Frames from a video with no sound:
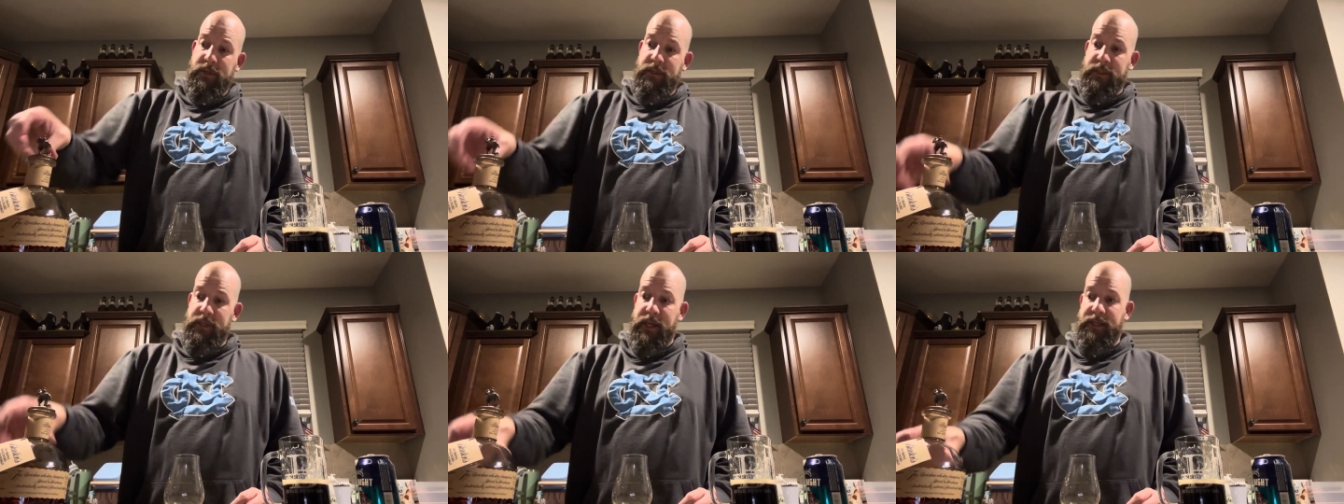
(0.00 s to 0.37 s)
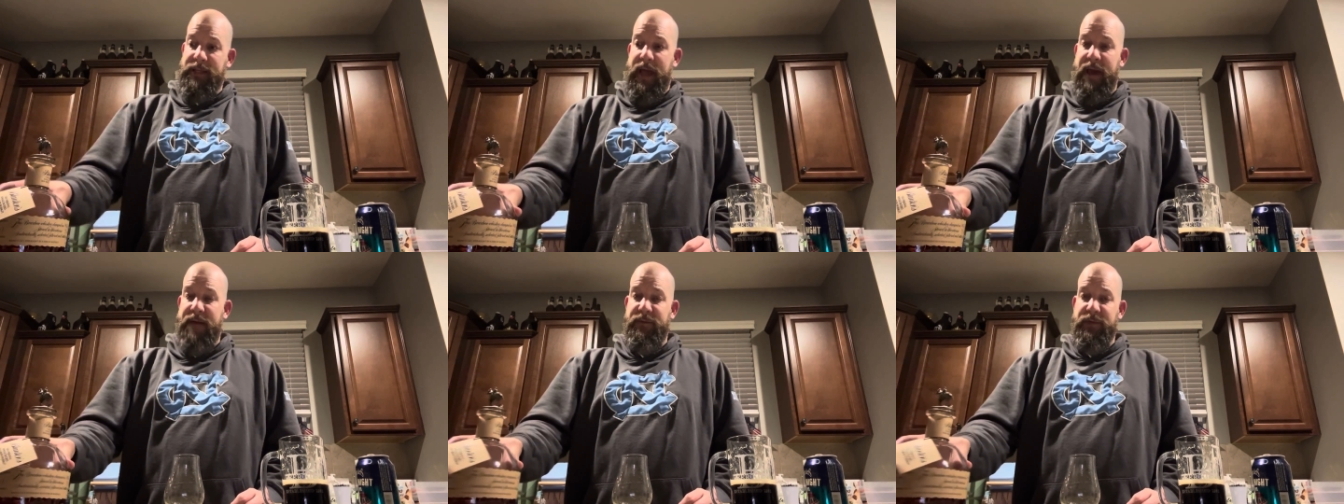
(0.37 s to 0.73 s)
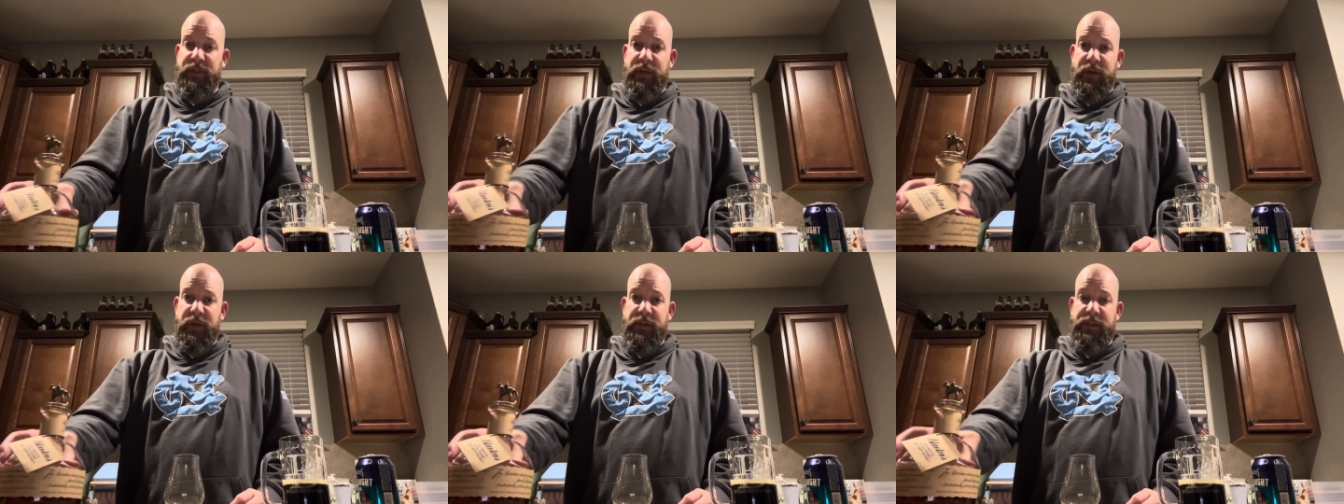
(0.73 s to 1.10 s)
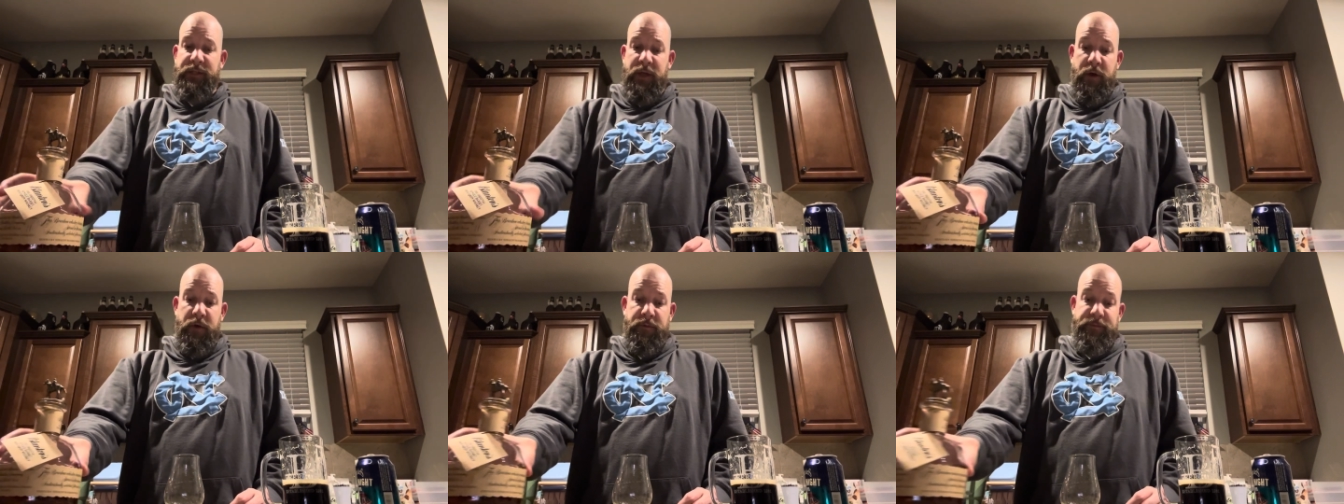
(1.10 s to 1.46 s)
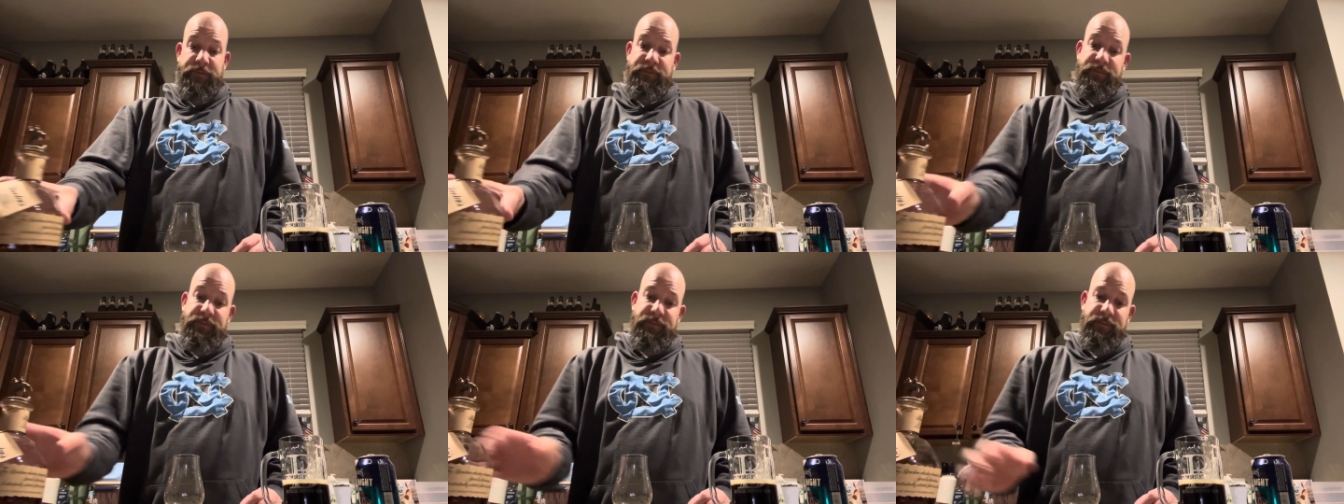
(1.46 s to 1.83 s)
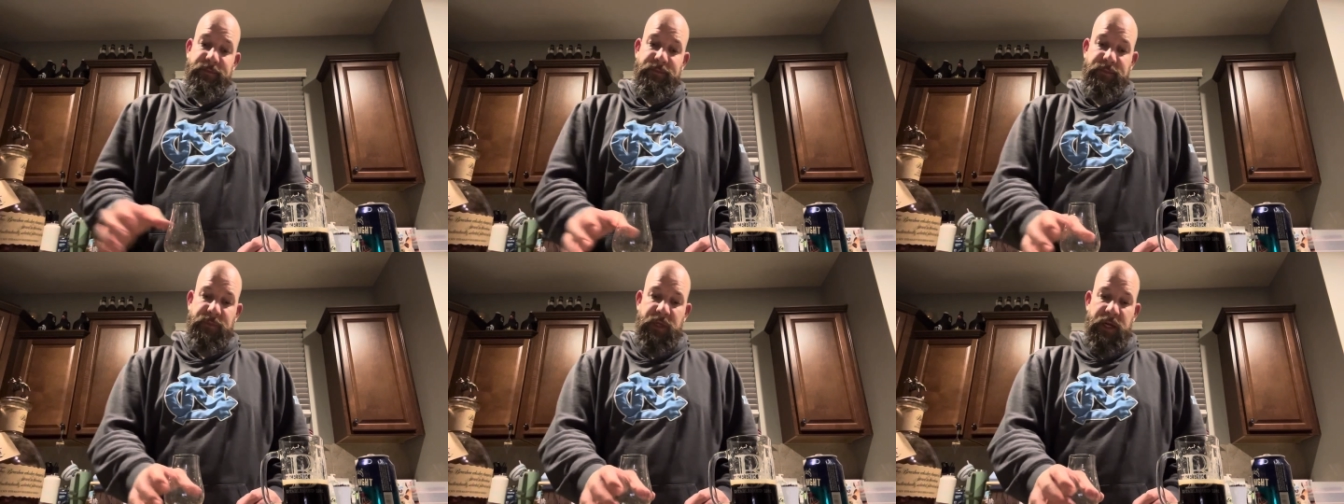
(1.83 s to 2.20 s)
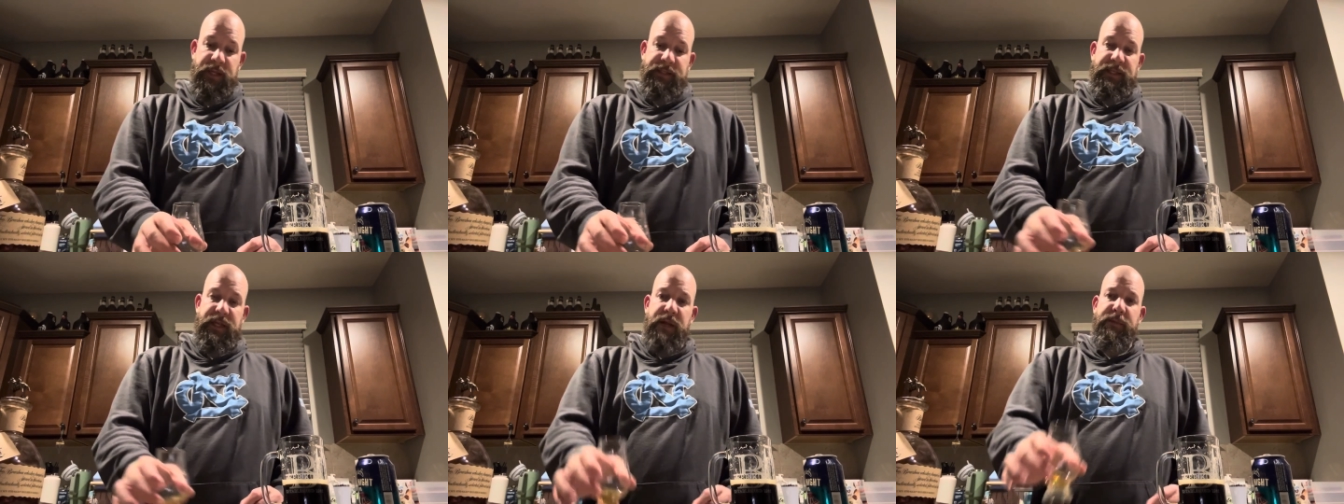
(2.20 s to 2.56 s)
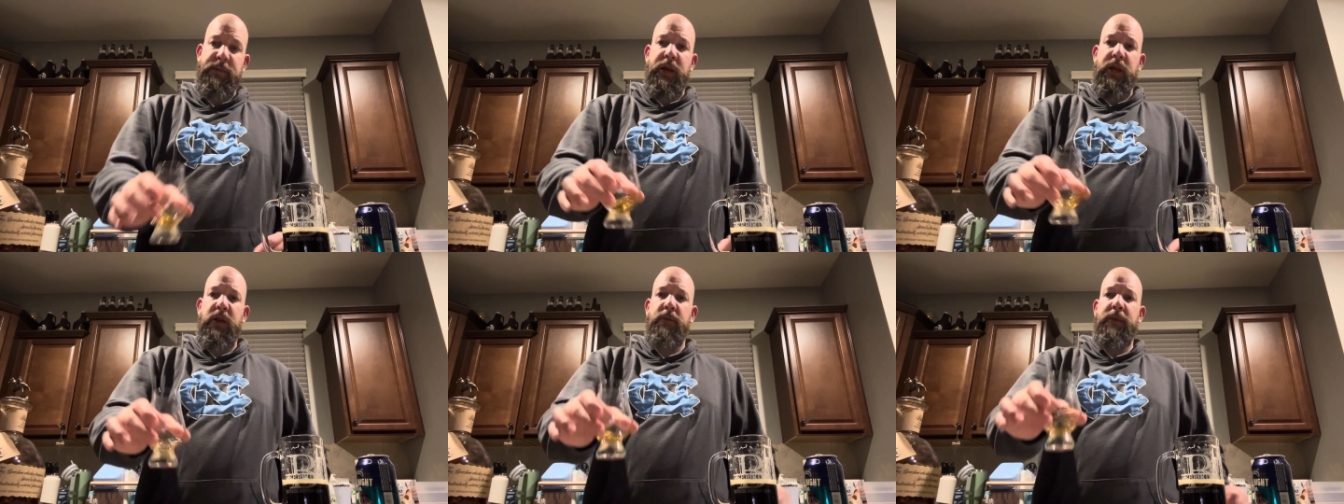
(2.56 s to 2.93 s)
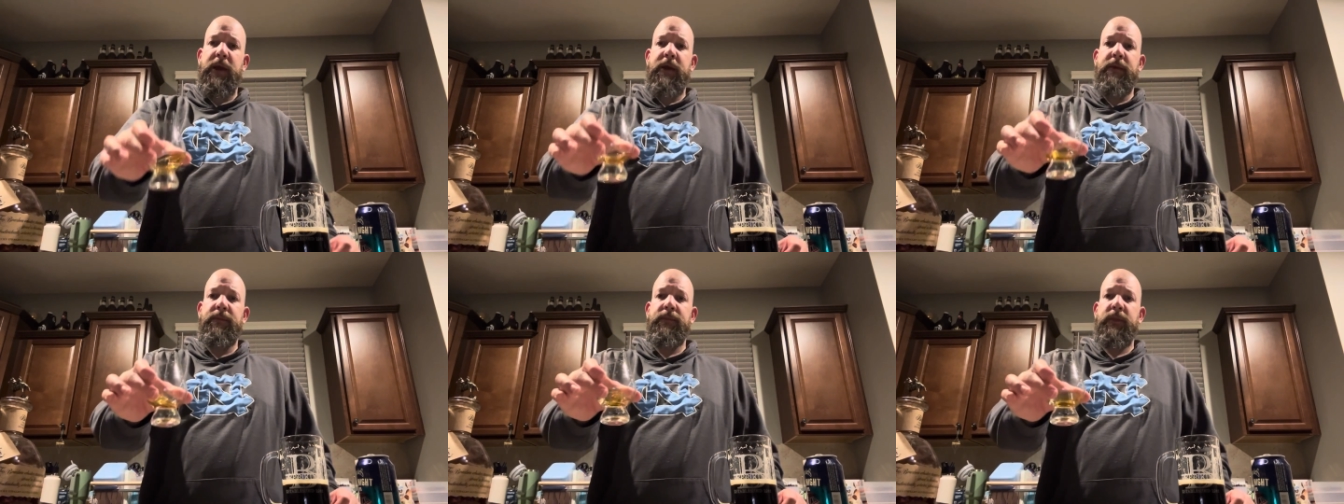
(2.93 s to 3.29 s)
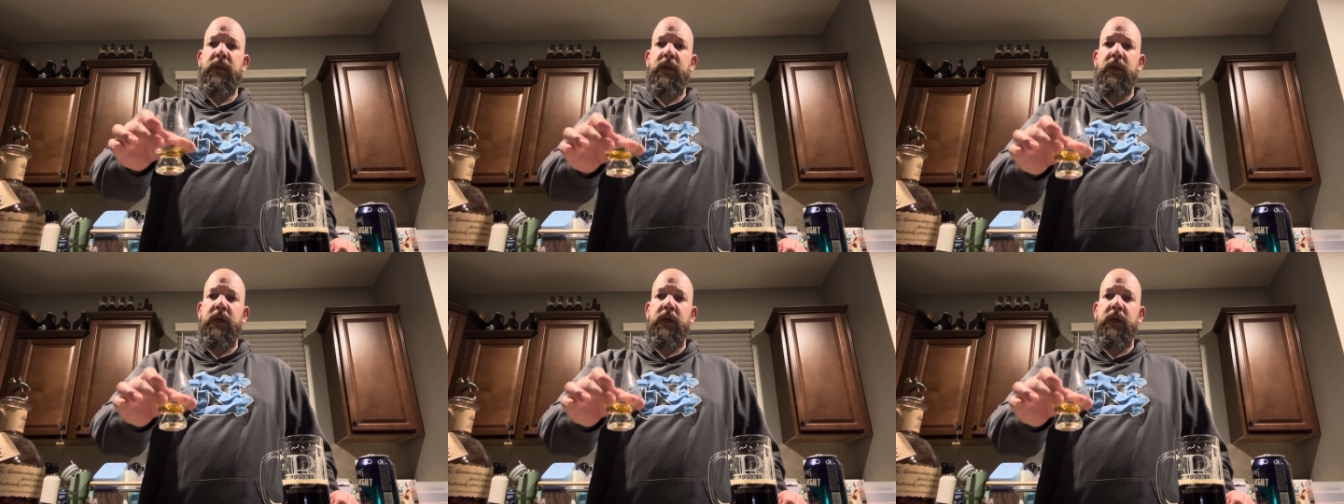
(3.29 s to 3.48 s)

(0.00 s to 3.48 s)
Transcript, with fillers: tastes half as good. So I'm going to celebrate a little bit.